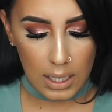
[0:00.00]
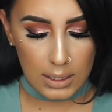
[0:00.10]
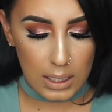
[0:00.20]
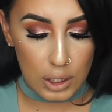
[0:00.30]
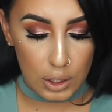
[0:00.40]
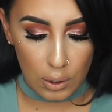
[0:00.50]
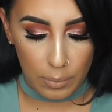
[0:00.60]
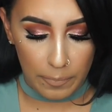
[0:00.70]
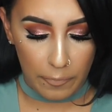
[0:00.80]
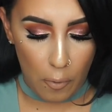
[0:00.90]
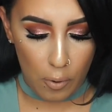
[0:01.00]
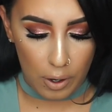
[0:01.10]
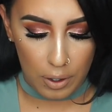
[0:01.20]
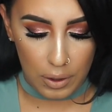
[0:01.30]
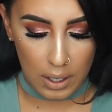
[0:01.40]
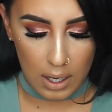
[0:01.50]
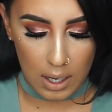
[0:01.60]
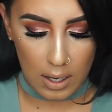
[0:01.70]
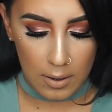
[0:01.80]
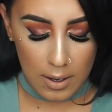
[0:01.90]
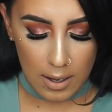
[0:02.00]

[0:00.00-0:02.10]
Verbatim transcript: It's a dupe for the